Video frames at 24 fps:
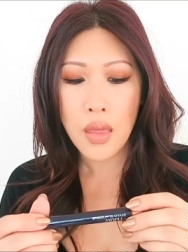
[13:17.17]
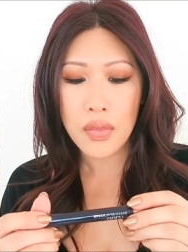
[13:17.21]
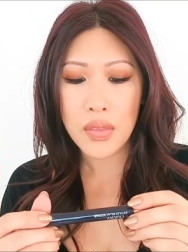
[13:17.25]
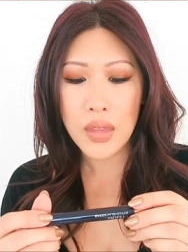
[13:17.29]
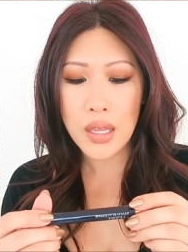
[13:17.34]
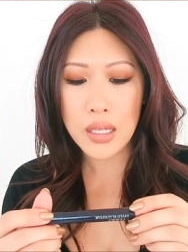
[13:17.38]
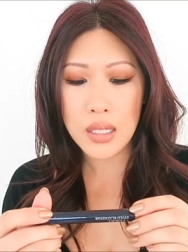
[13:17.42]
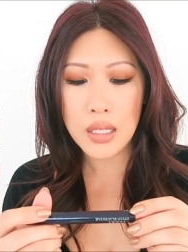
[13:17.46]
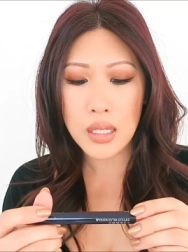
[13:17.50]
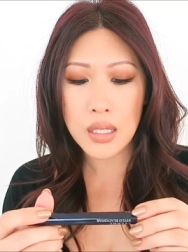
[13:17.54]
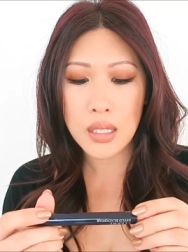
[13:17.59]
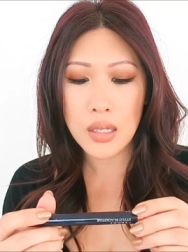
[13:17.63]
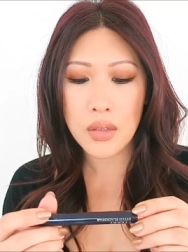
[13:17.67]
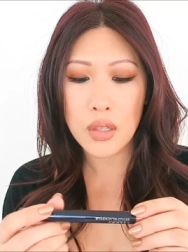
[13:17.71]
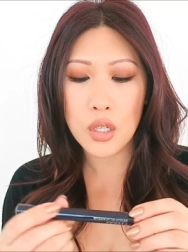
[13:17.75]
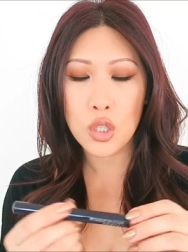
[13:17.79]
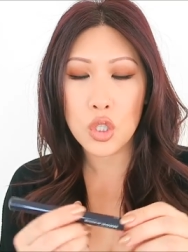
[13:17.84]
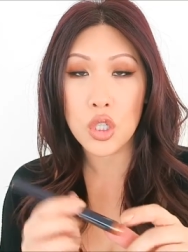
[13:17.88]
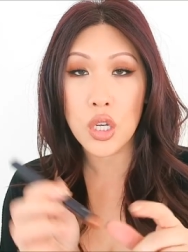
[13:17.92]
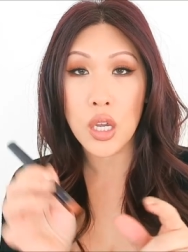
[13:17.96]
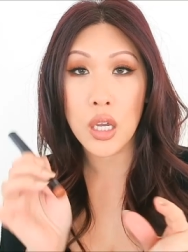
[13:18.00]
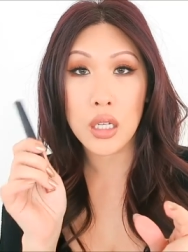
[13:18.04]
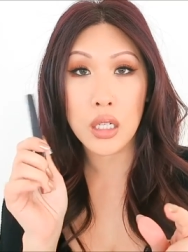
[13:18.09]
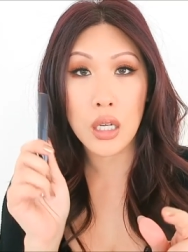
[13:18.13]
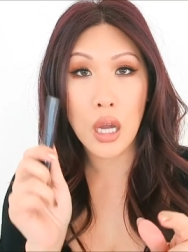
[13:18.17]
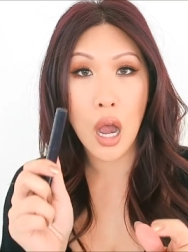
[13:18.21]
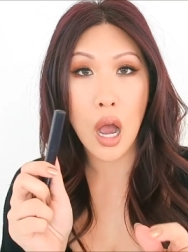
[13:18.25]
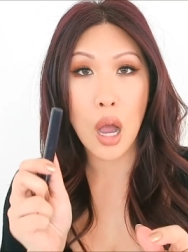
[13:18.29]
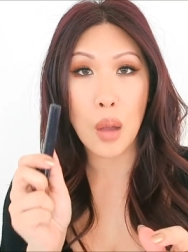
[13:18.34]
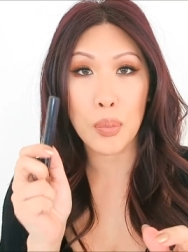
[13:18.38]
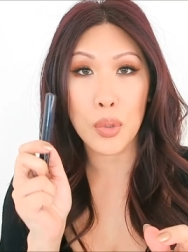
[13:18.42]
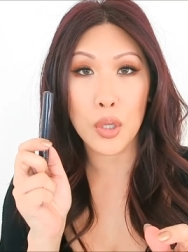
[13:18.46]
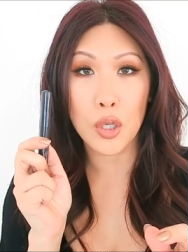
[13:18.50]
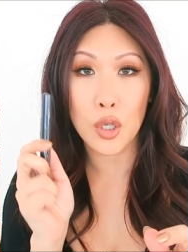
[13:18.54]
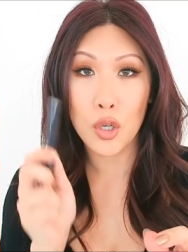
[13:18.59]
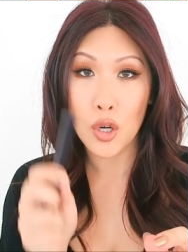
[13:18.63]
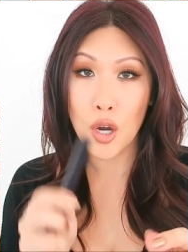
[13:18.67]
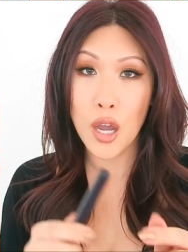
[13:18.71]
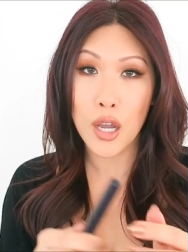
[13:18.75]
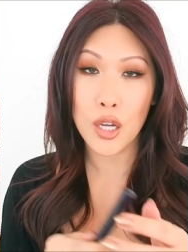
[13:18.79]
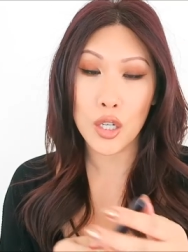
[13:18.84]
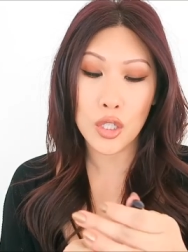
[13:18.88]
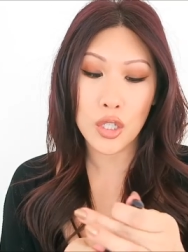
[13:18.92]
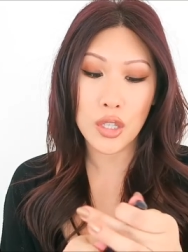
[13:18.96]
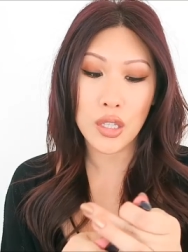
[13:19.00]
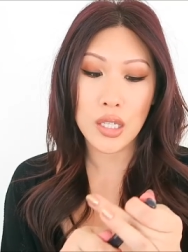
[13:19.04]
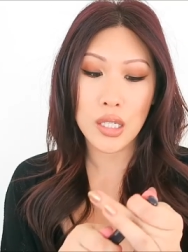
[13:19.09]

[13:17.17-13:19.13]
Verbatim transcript: This is in the shade Copper Crush.